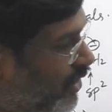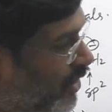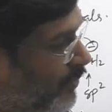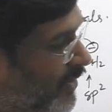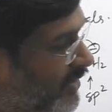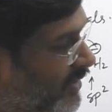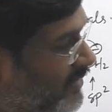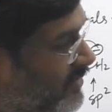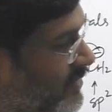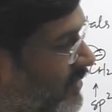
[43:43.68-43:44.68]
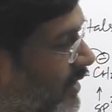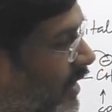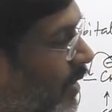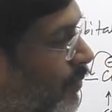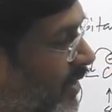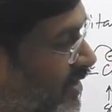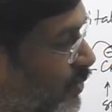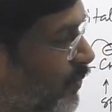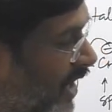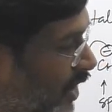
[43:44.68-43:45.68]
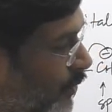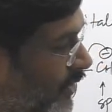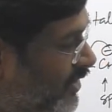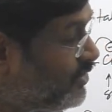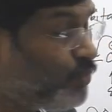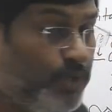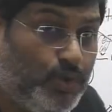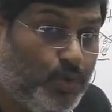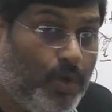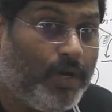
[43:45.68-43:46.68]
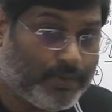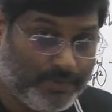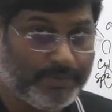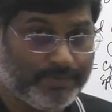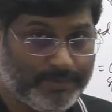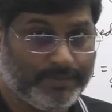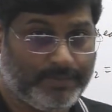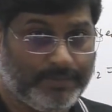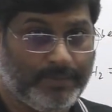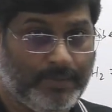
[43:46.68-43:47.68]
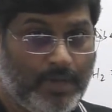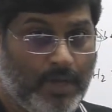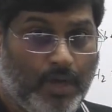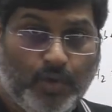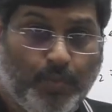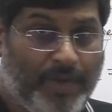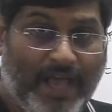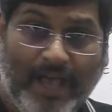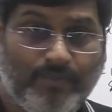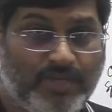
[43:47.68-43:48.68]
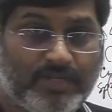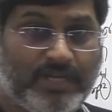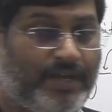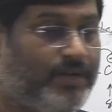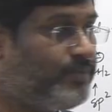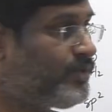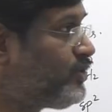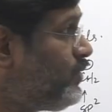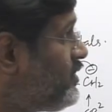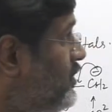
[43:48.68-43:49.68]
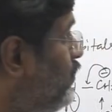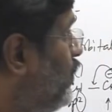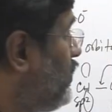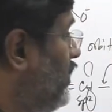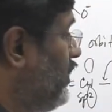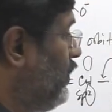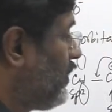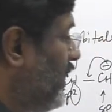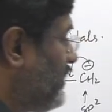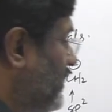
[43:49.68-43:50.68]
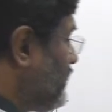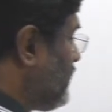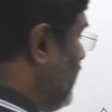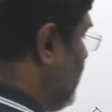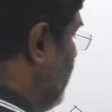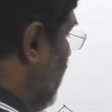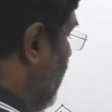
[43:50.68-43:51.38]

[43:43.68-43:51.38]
orbitals means pi orbitals with no electrons. You may have this kind of situation for the delocalization.